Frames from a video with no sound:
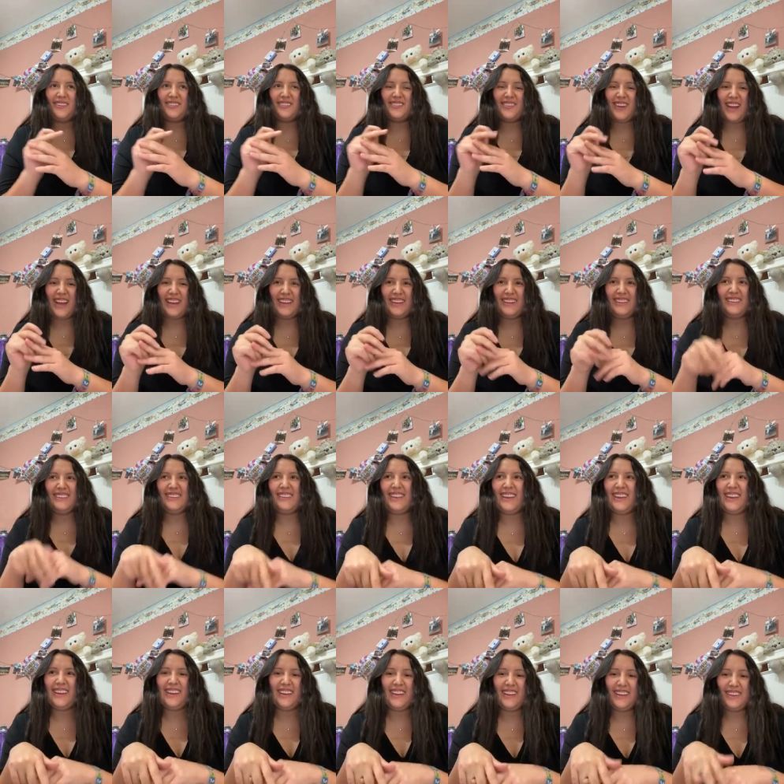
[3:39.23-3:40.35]
writing
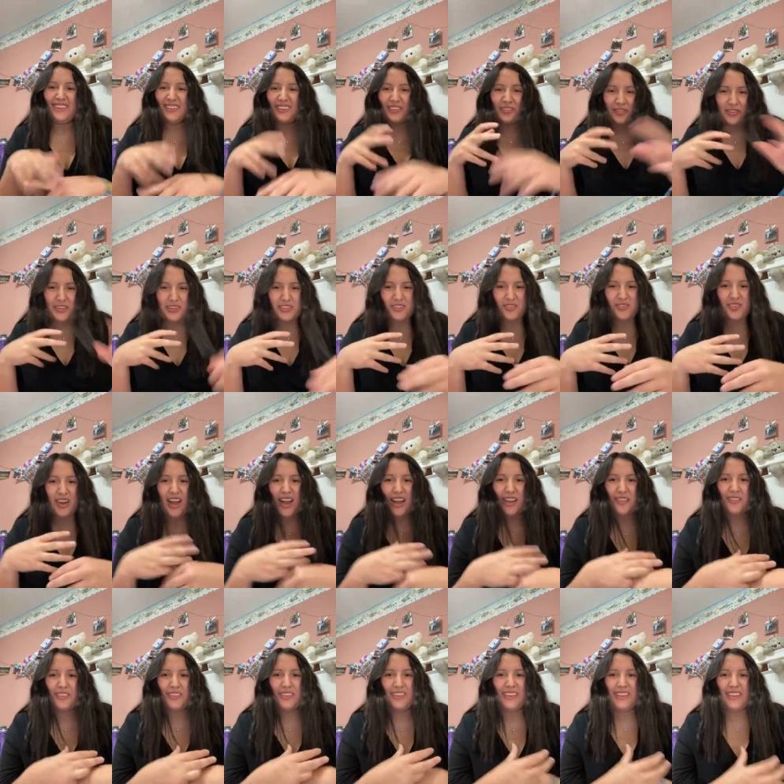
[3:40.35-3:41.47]
the first
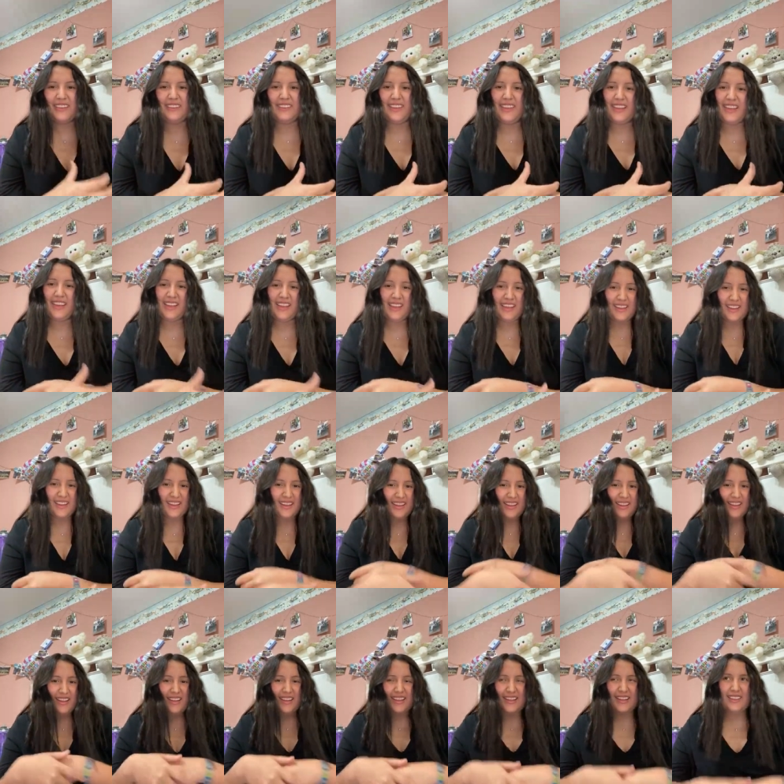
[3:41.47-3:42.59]
draft and then
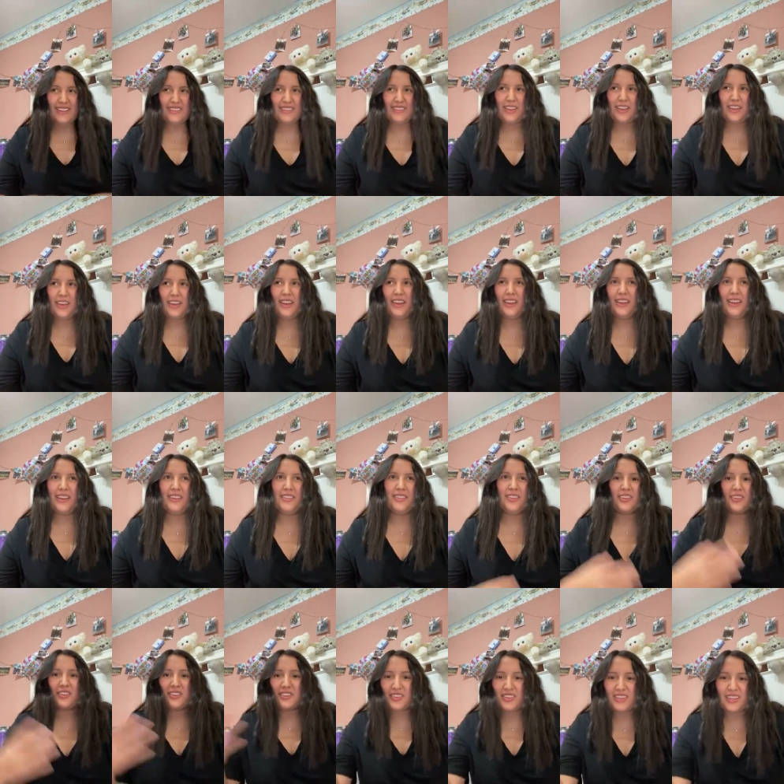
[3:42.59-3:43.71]
the
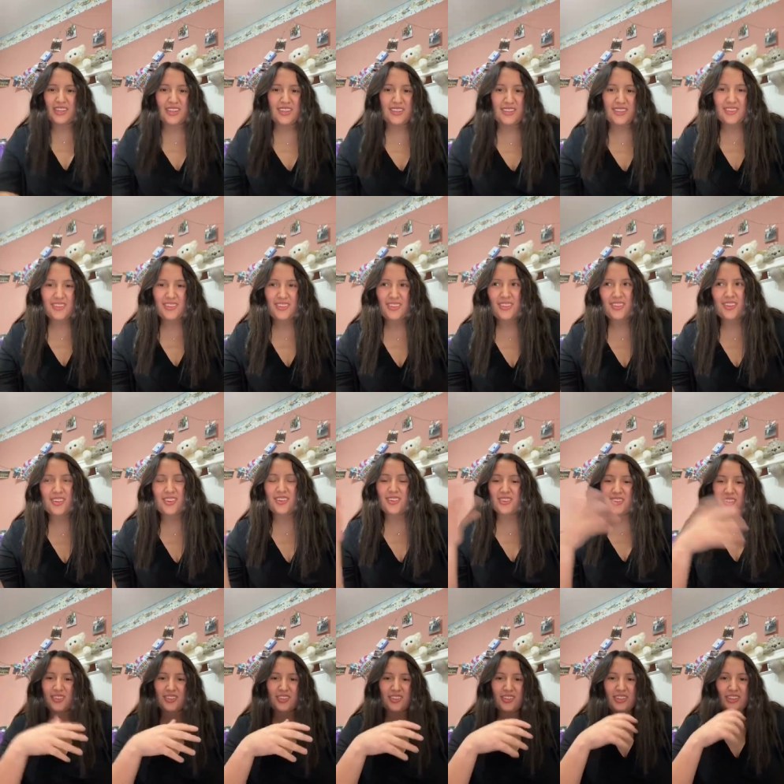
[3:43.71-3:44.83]
Dr. Quinto or
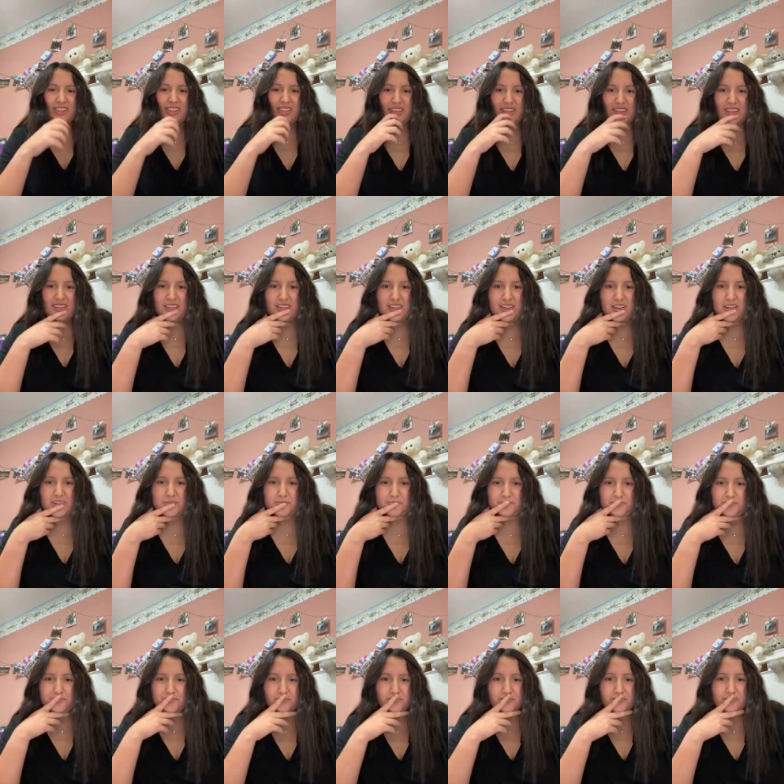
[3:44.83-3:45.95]
Dr. Lin
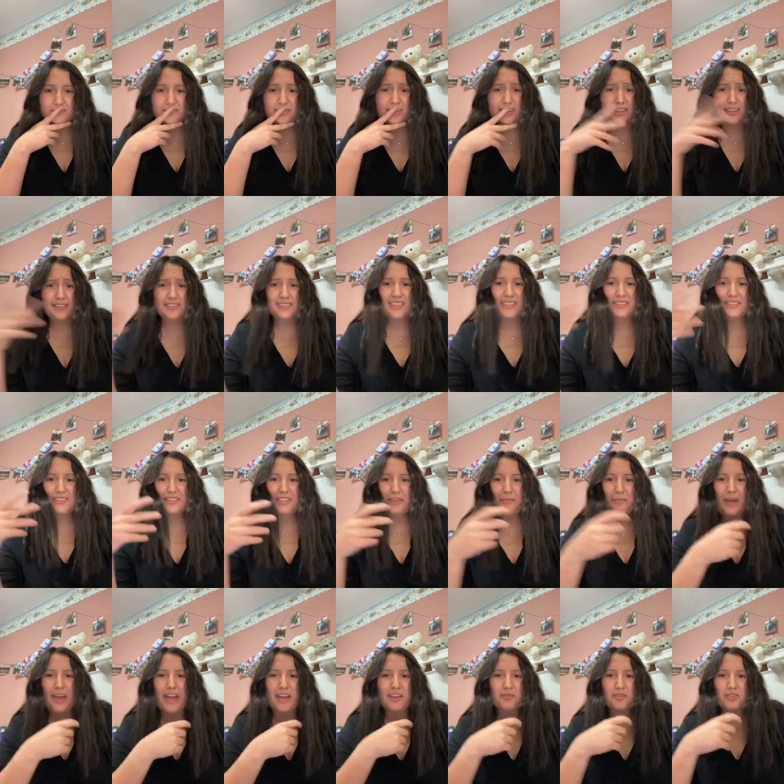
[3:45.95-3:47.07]
sending the
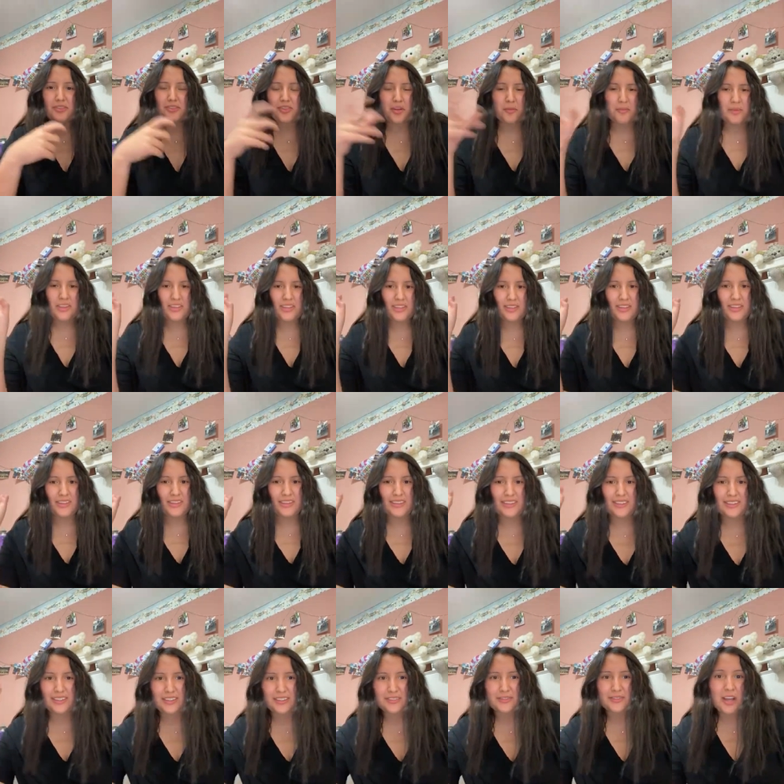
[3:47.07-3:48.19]
back with so many
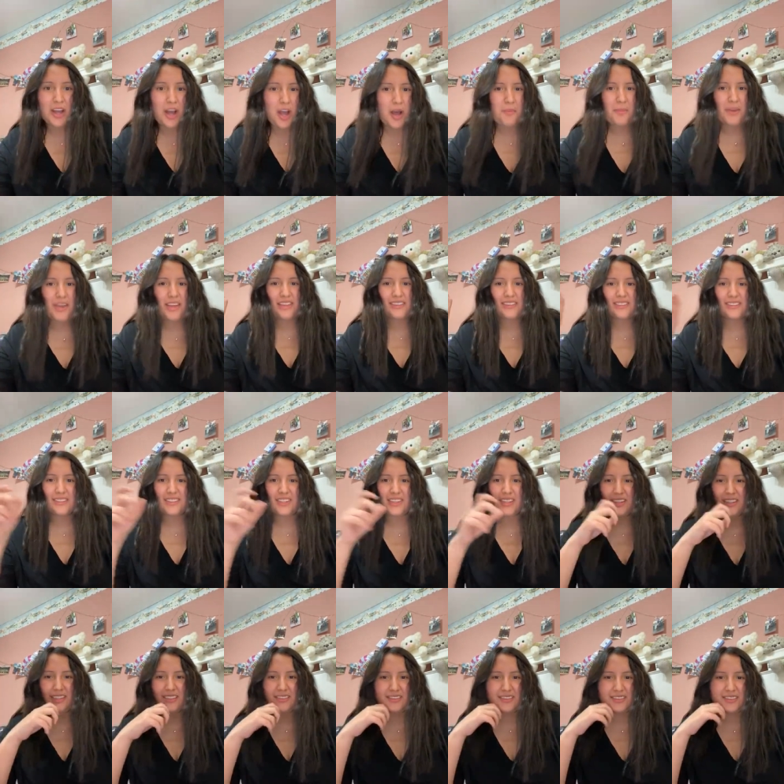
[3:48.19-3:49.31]
comments,
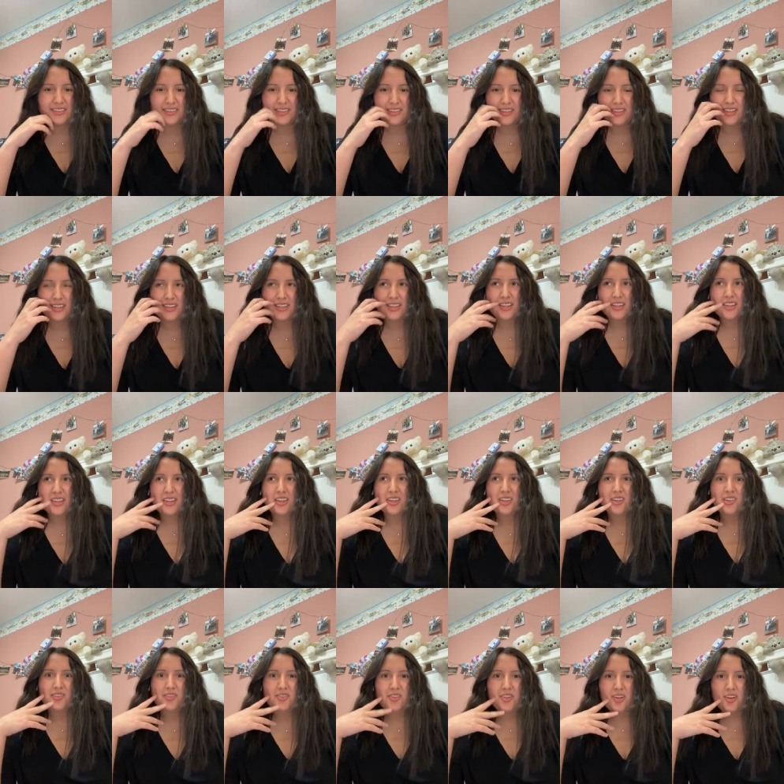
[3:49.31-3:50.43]
and
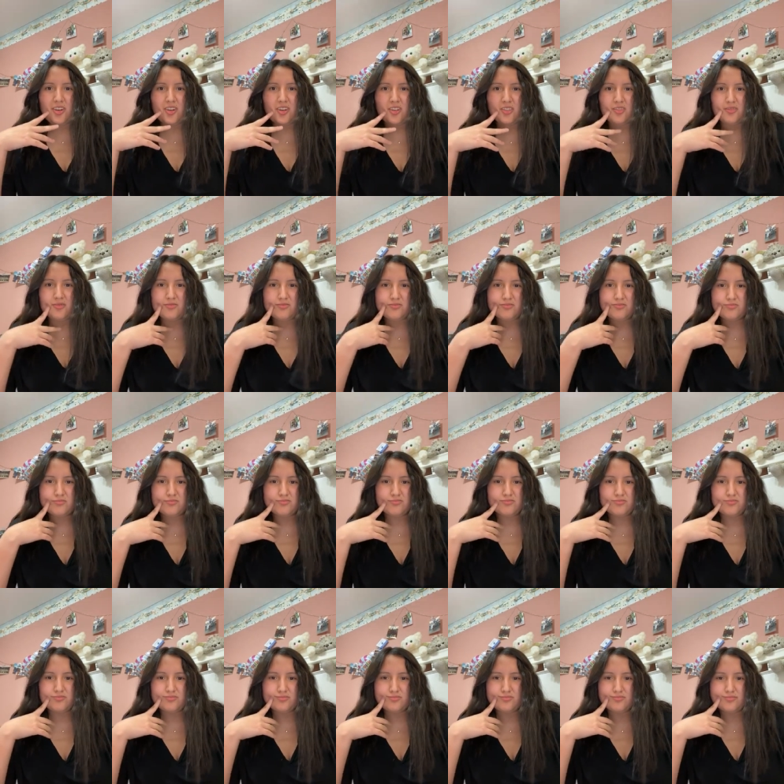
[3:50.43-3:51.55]
you know,
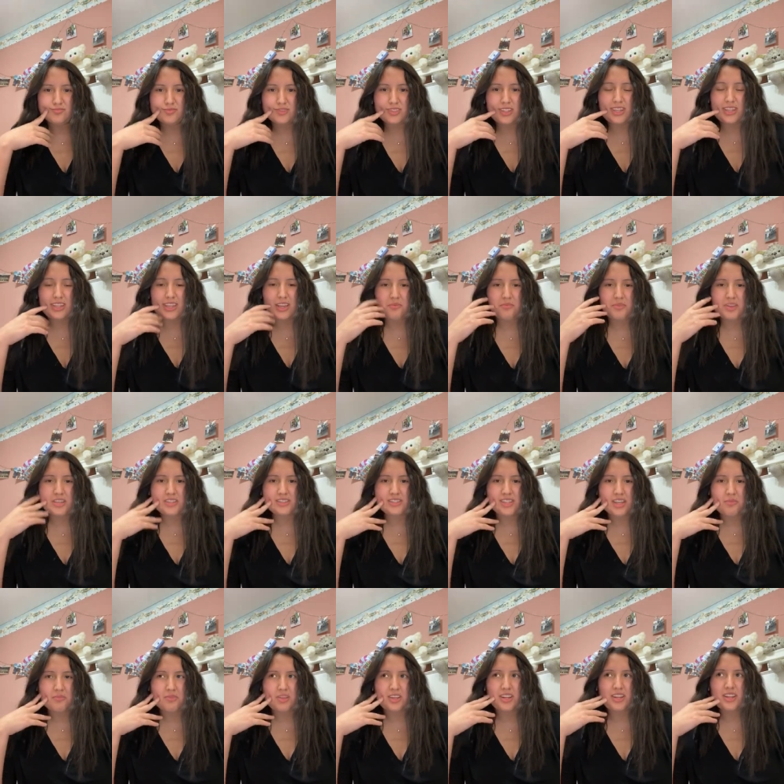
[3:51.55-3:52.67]
it can be
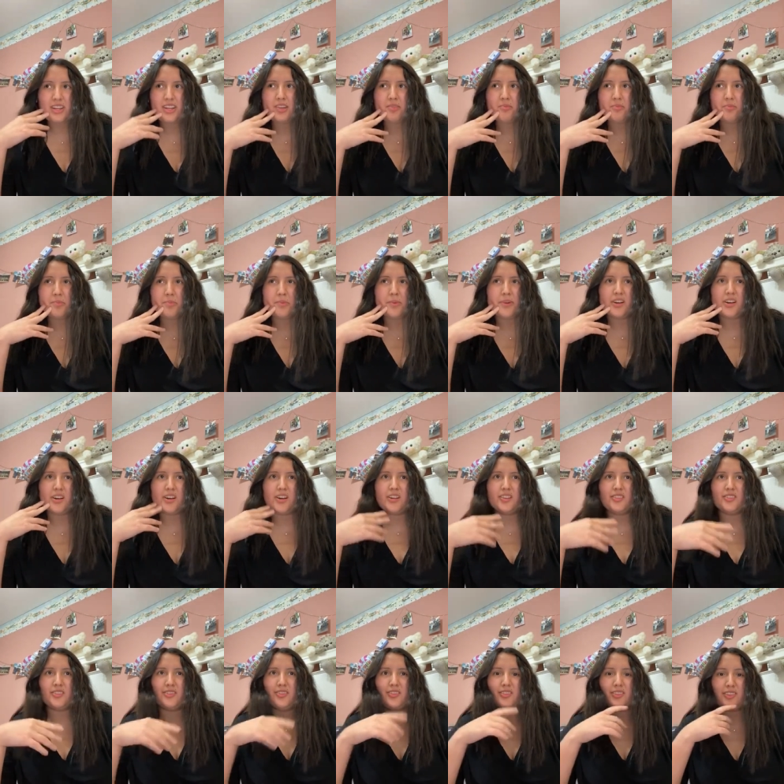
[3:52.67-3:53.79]
intimidated, but
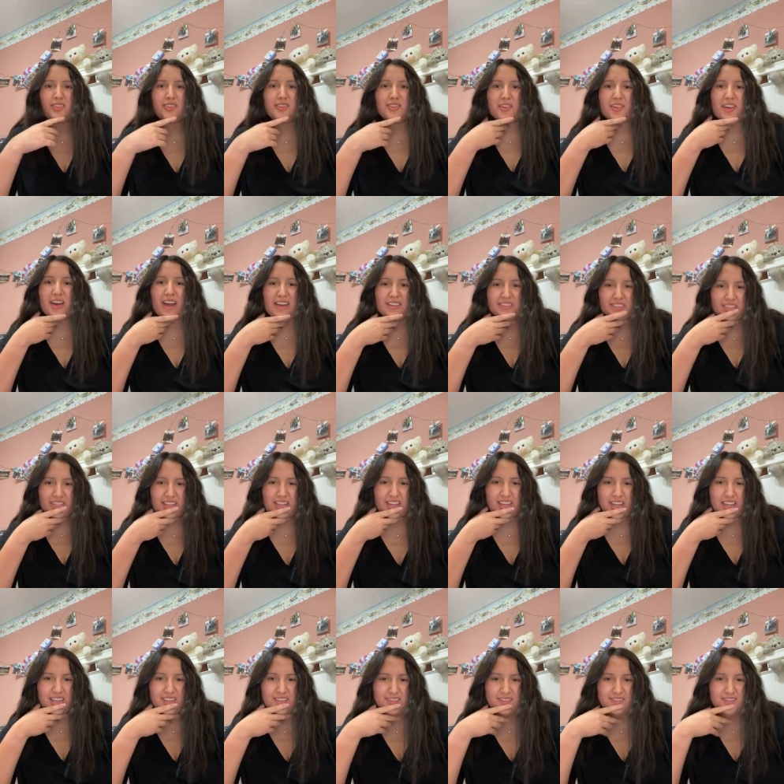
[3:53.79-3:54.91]
you know, at the
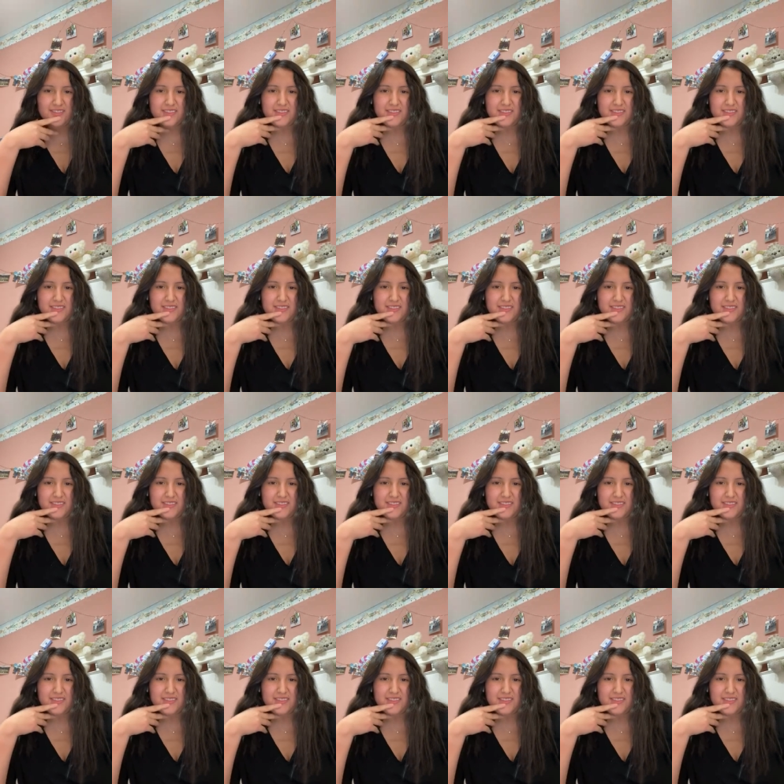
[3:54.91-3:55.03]
end